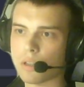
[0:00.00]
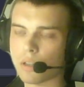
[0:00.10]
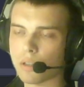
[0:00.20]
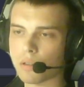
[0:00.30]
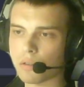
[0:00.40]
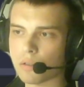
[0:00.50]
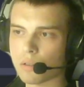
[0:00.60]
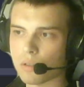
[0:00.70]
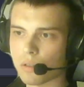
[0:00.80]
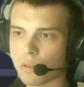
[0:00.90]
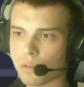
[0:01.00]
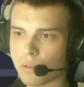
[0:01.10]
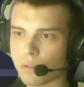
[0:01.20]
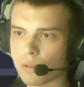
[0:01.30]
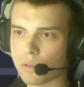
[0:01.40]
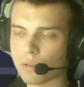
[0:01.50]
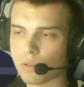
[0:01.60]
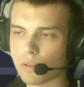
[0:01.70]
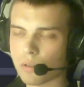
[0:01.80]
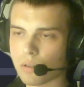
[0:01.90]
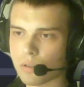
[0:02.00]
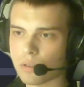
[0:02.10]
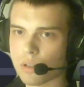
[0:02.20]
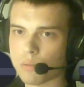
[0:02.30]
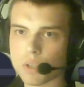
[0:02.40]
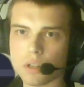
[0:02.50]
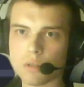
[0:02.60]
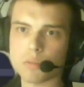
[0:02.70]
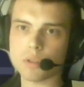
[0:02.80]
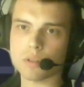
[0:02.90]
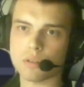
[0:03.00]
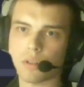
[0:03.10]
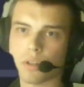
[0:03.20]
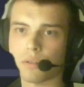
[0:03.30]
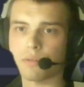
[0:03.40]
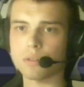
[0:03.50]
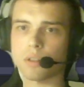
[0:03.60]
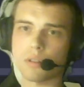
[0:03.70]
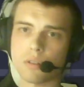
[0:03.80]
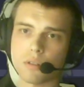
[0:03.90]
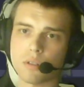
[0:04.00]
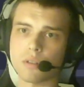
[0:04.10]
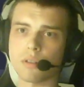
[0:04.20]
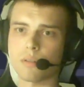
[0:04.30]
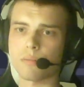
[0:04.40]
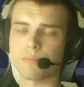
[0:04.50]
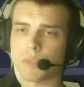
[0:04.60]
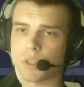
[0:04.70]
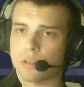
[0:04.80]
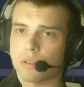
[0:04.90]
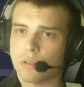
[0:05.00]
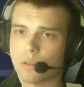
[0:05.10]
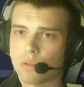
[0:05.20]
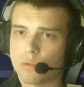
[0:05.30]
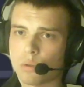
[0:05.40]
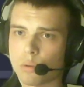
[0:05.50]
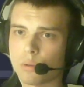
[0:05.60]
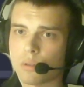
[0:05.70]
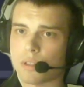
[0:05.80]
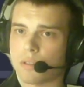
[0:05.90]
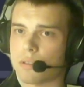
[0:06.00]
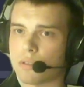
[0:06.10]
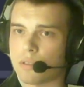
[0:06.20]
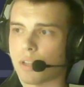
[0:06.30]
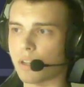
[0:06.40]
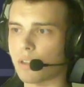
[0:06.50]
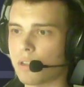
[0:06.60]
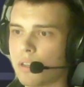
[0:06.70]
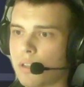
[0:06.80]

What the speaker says: And sometimes, as I've said, this tool gets stuck.